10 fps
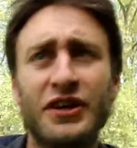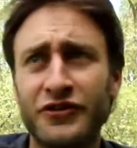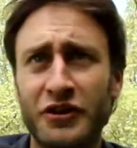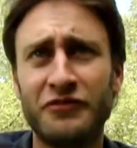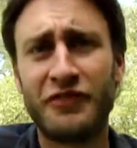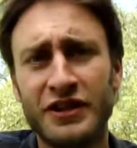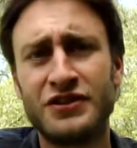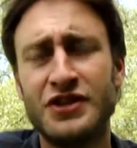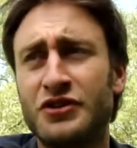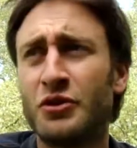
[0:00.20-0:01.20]
So in fact,
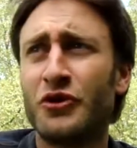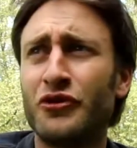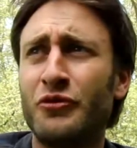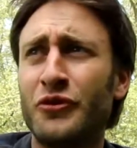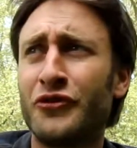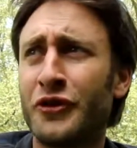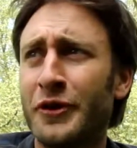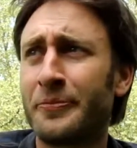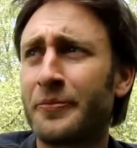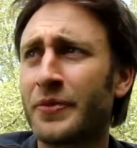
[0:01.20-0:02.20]
degrowth was,
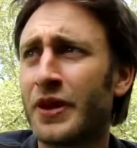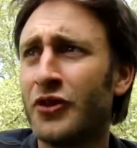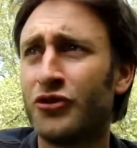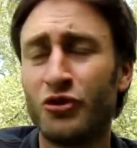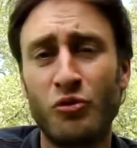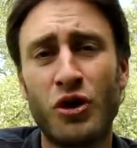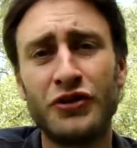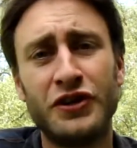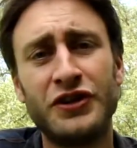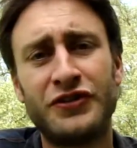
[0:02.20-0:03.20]
the
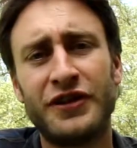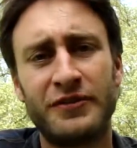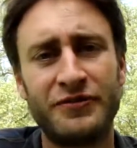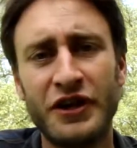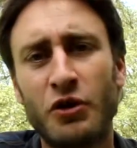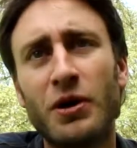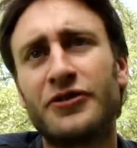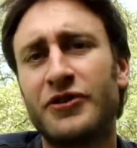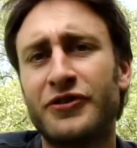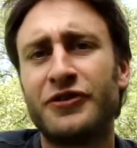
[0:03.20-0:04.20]
word itself,
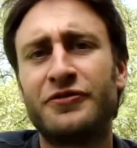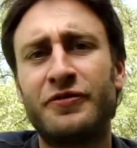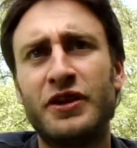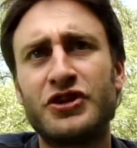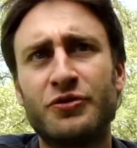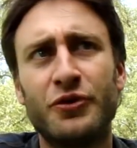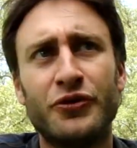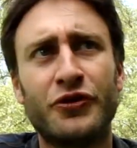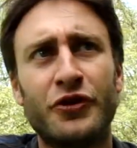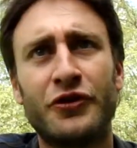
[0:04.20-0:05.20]
décroissance in French,
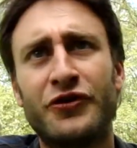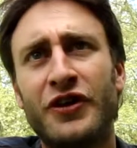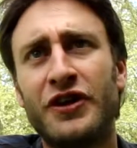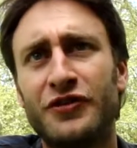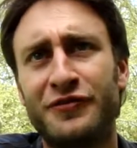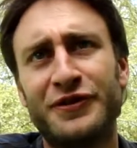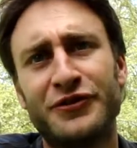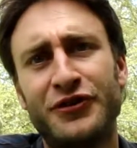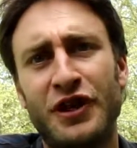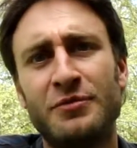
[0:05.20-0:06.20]
was said the
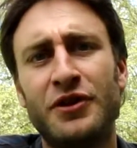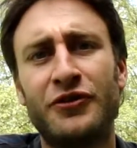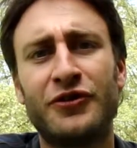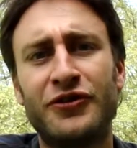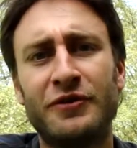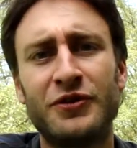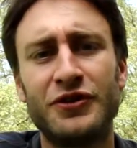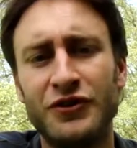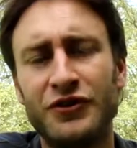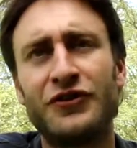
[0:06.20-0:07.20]
first time in the
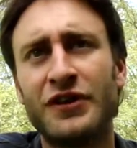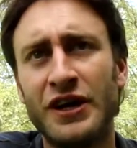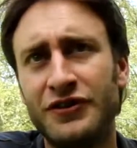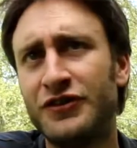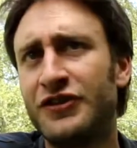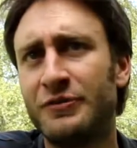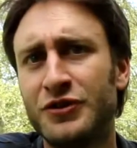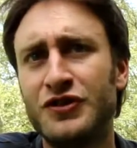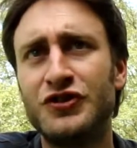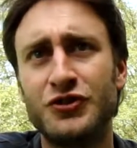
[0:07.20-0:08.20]
70s, in
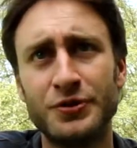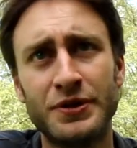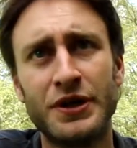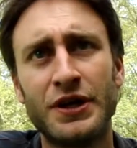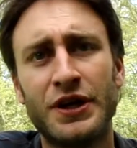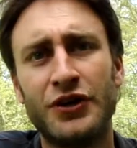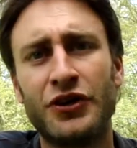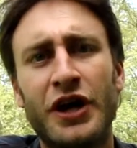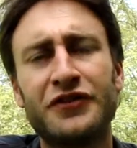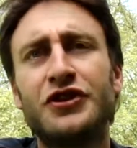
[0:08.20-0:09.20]
1972, in
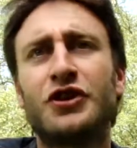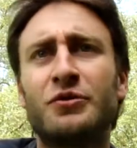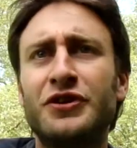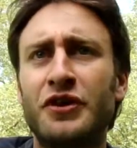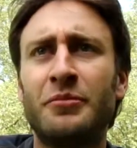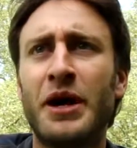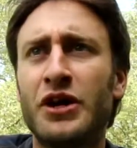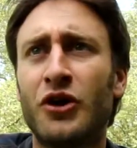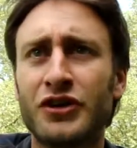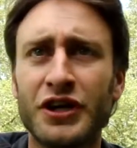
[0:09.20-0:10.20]
an article written by
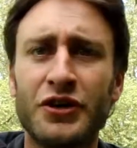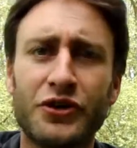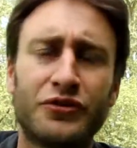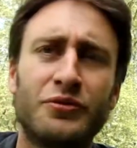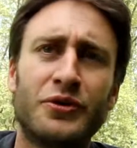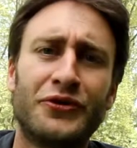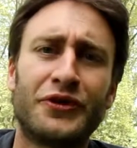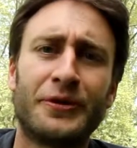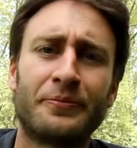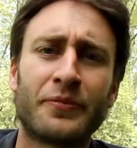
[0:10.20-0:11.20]
André Gorz, who was
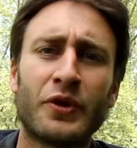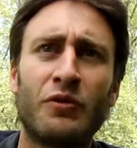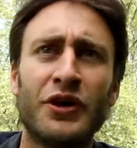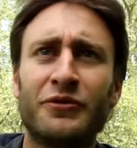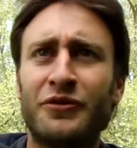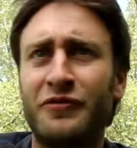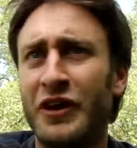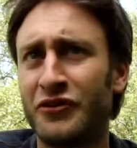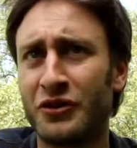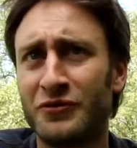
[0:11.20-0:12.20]
one of the
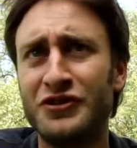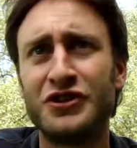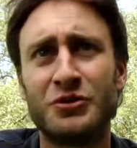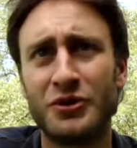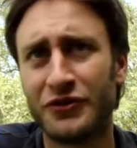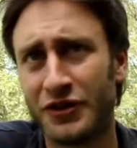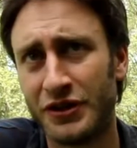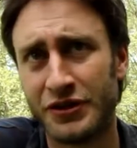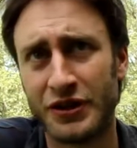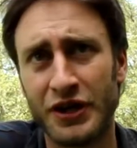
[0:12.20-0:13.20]
fathers of degrowth
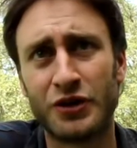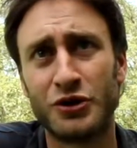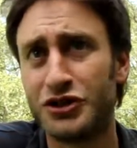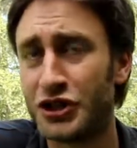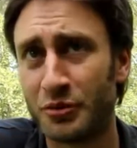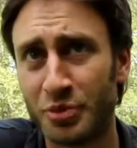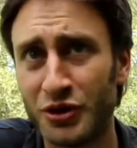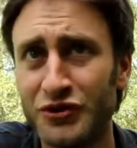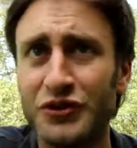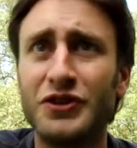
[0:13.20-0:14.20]
and ecological
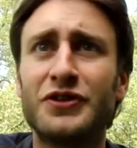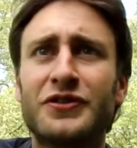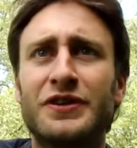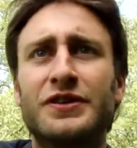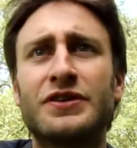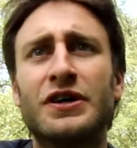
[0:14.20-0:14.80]
politics and